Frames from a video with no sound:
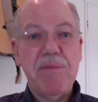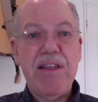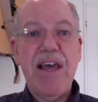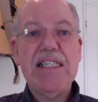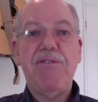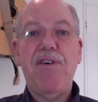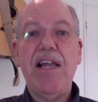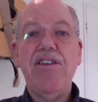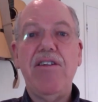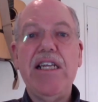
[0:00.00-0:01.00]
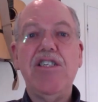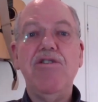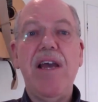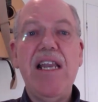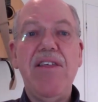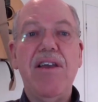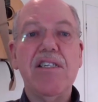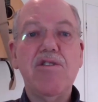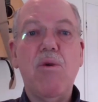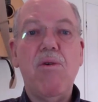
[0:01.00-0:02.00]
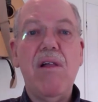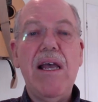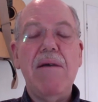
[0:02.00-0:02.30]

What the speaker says: then that's fine, you don't need to do anything at all.